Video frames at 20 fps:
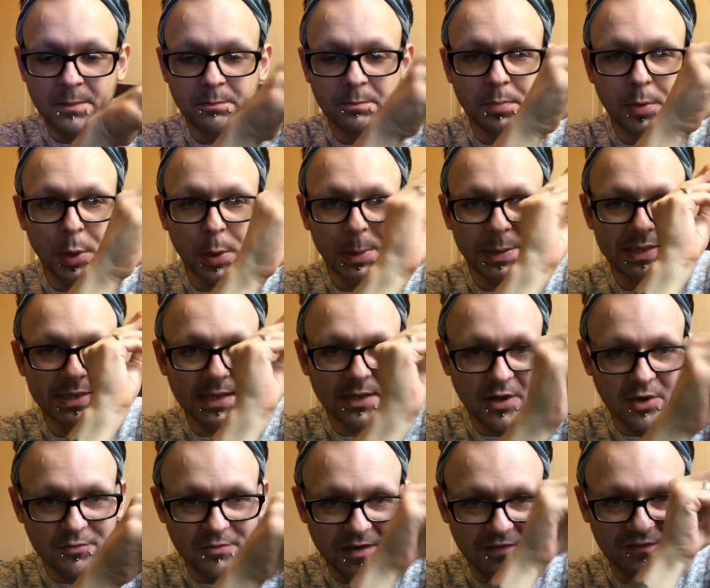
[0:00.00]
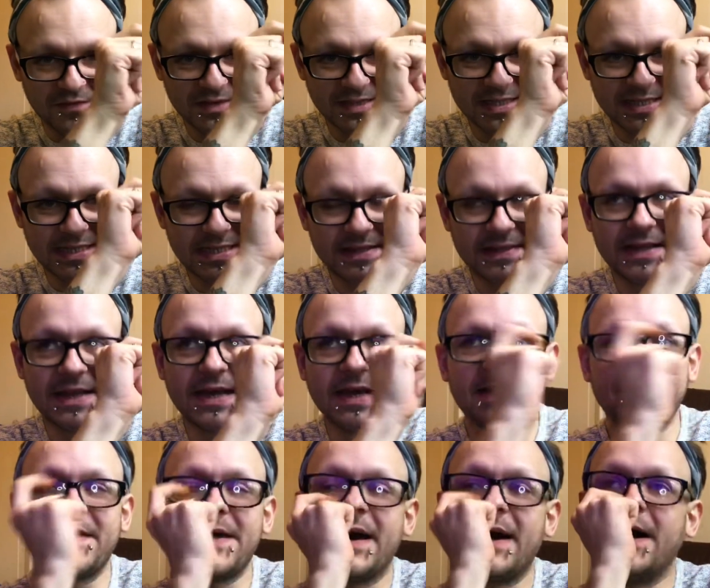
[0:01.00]
but there's a lot of references in there
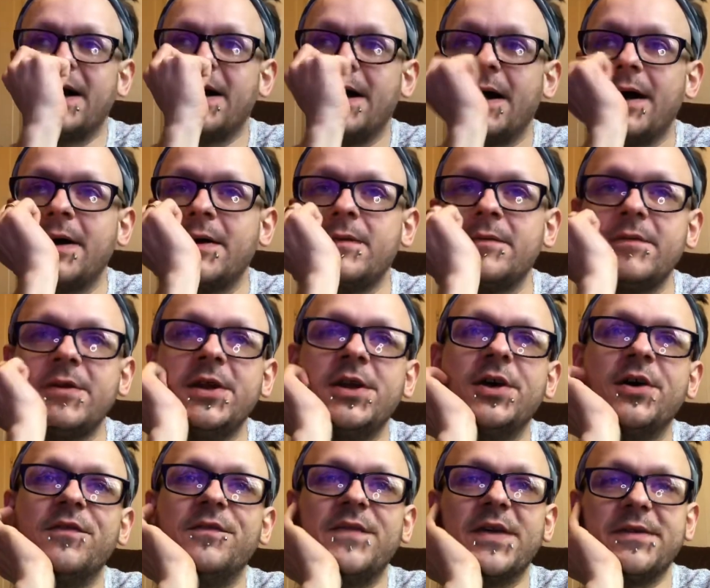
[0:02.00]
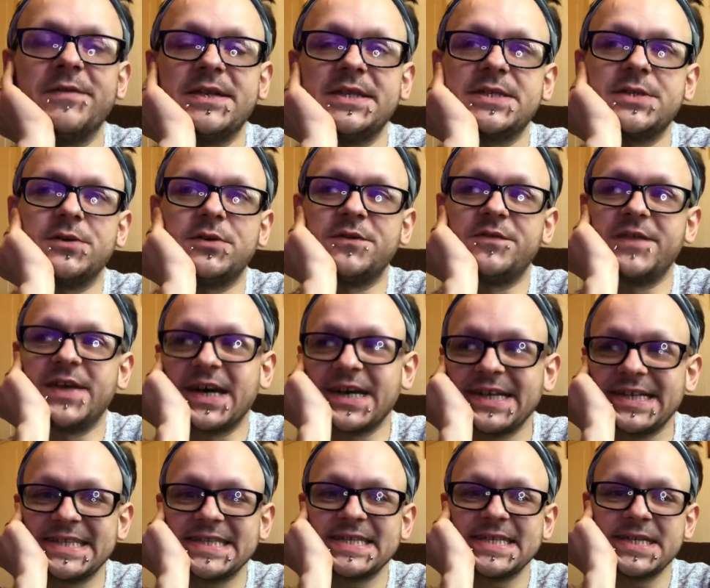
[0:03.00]
that are, you know, very sort of
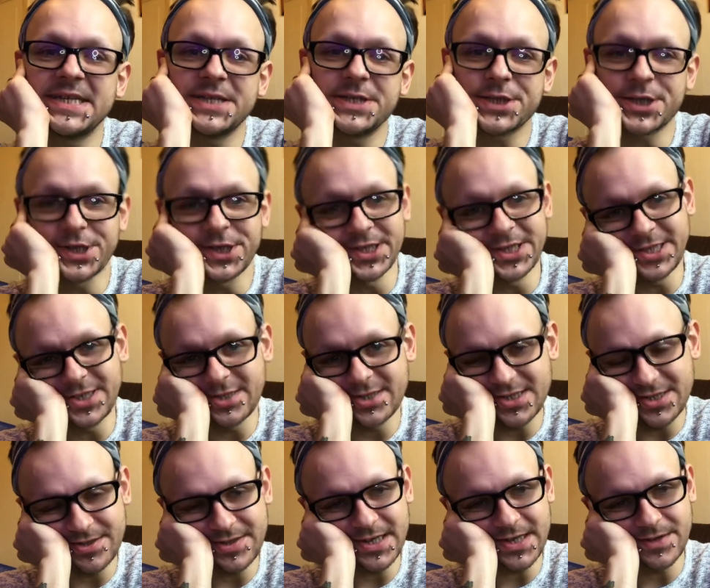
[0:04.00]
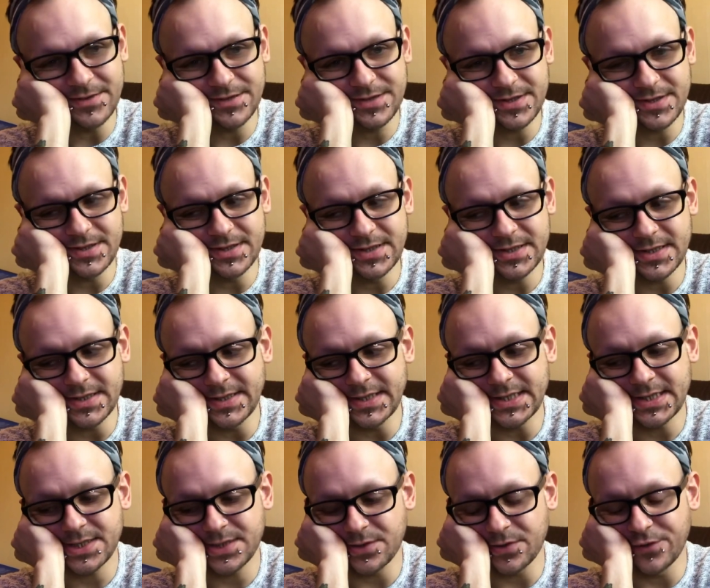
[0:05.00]
90s, early 2000s, and
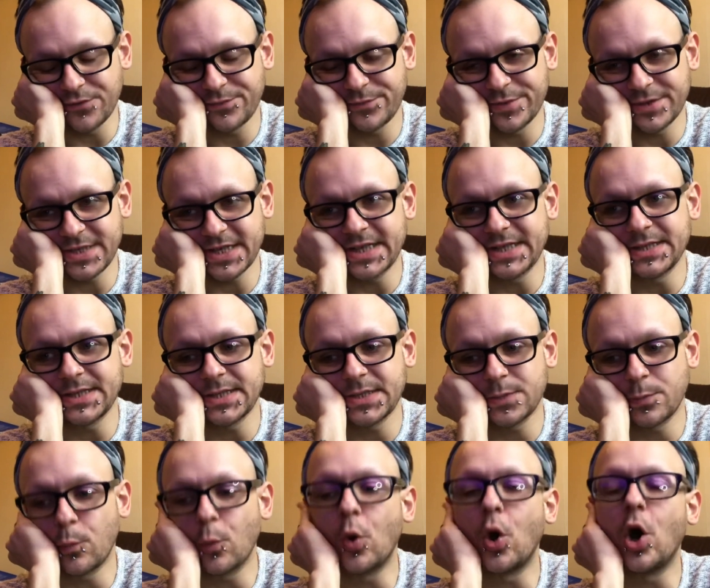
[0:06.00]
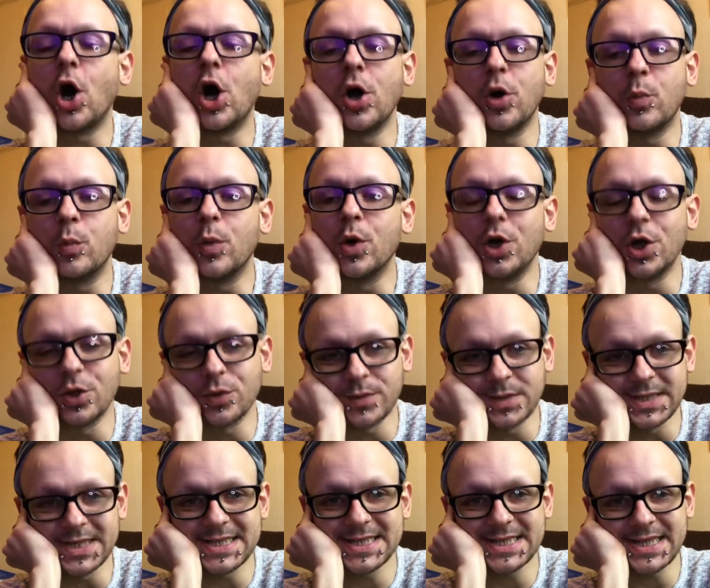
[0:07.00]
this sort of presents what a world with
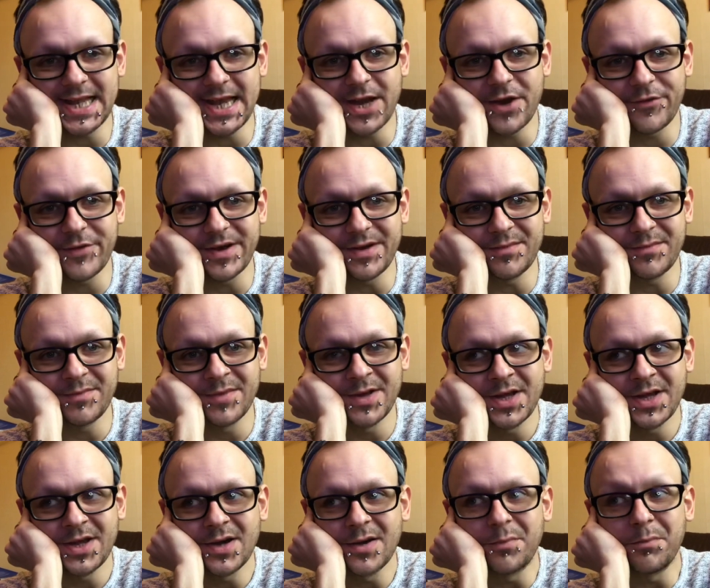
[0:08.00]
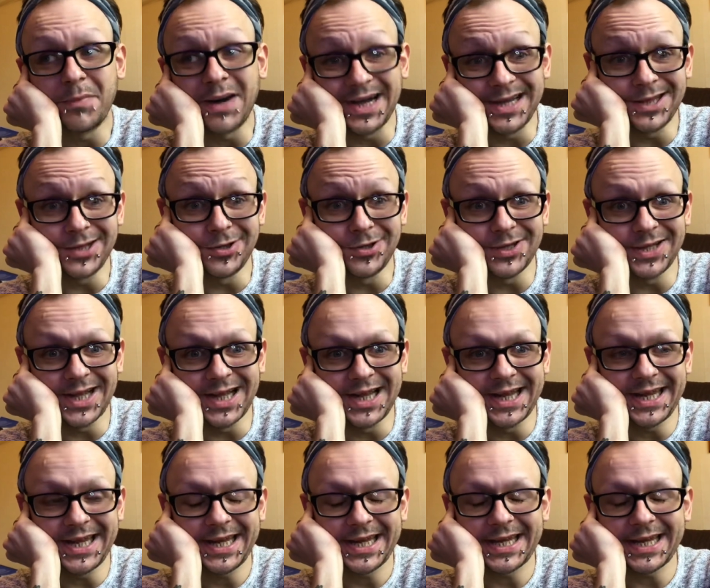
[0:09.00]
the Slayer in might look
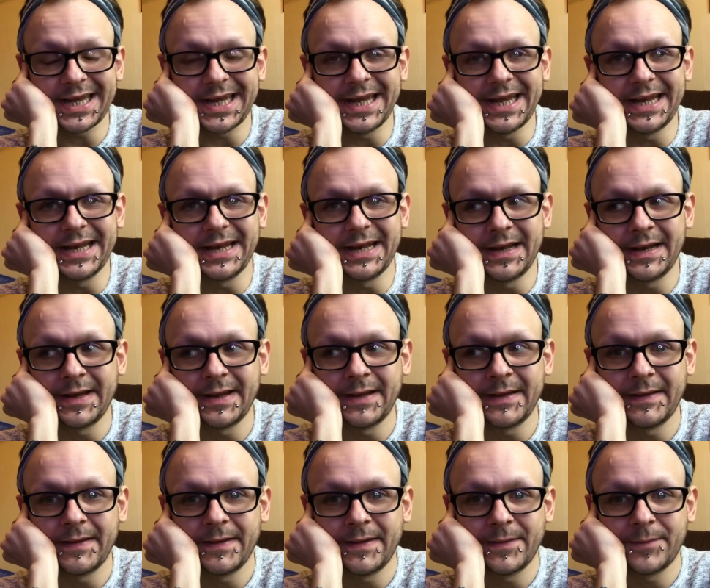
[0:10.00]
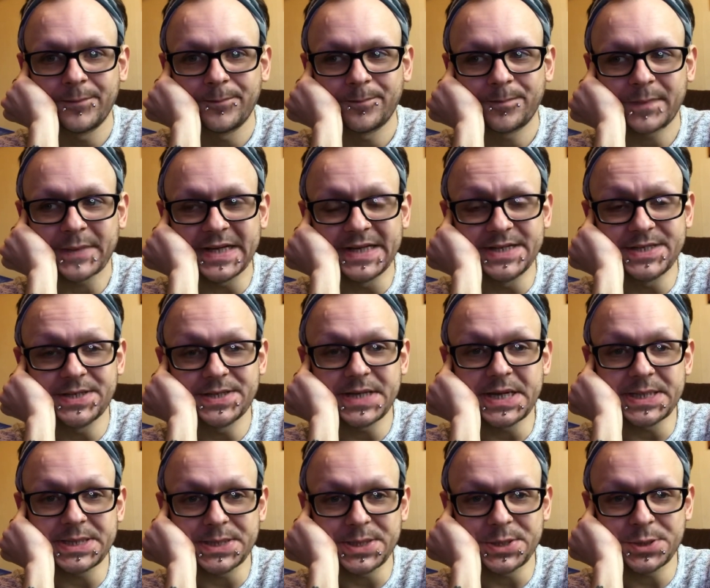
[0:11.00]
like in
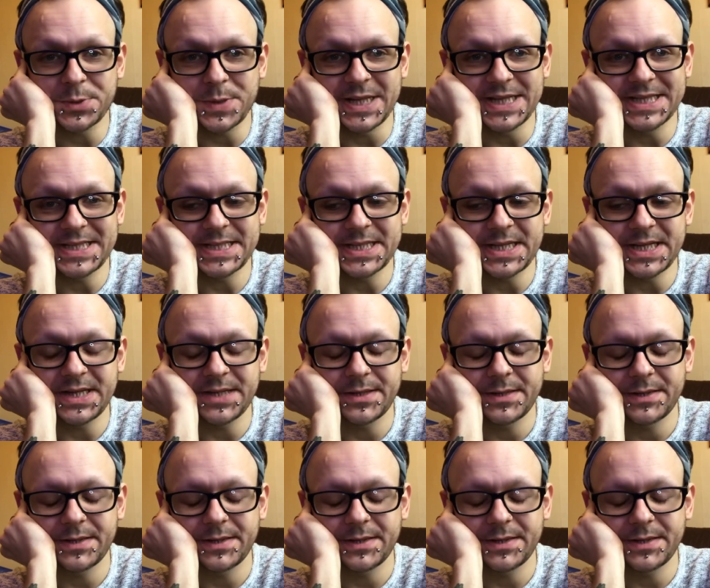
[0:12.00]
2020.